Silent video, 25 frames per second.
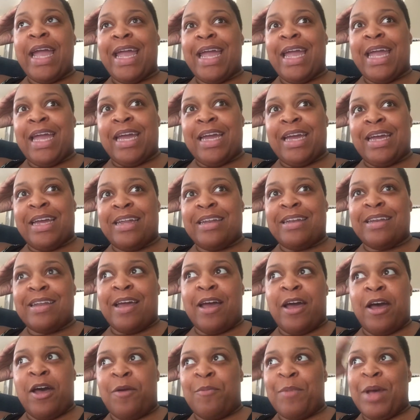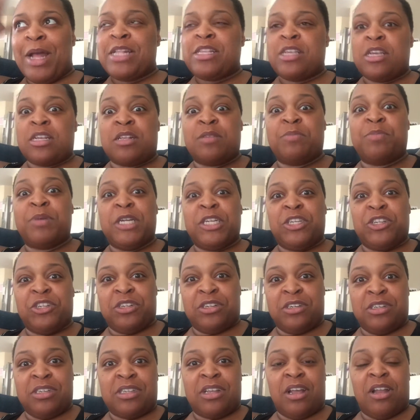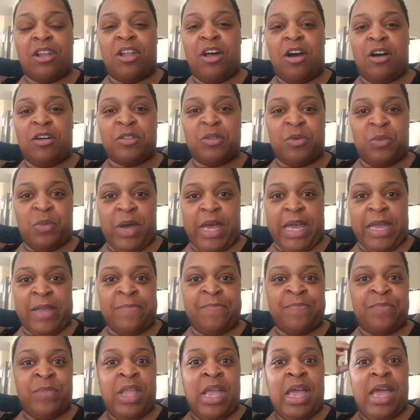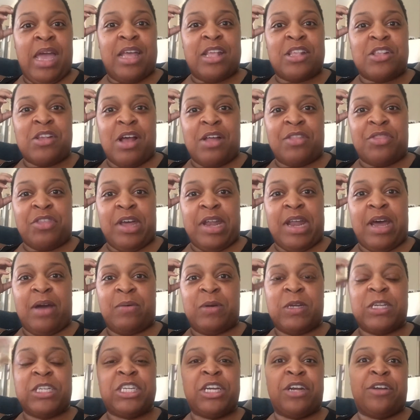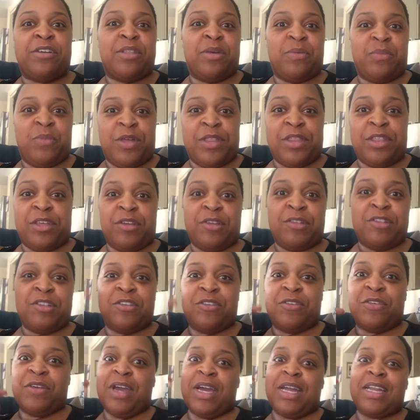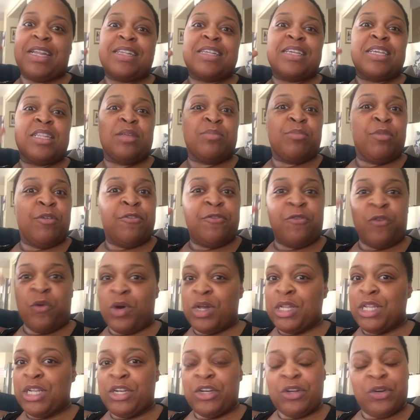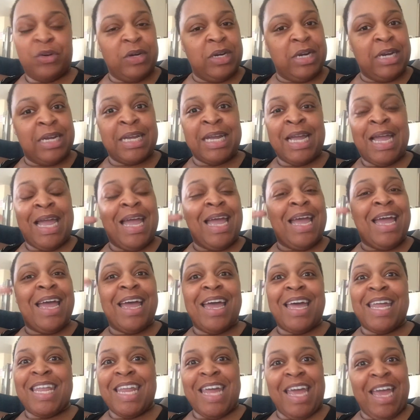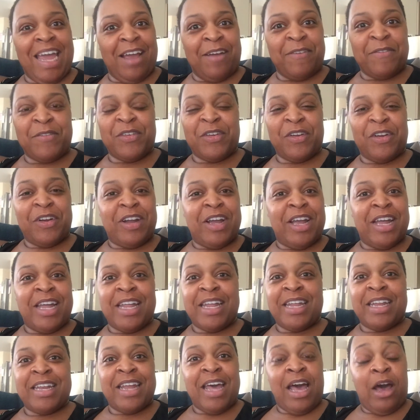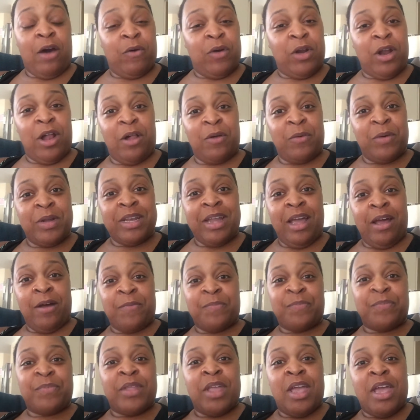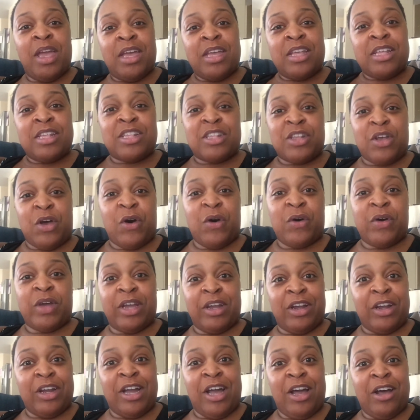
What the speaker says: and I took some pictures along the way, and so I thought I would share them with you so you can kind of see the before, the during, and the after, and how it all went down. So here it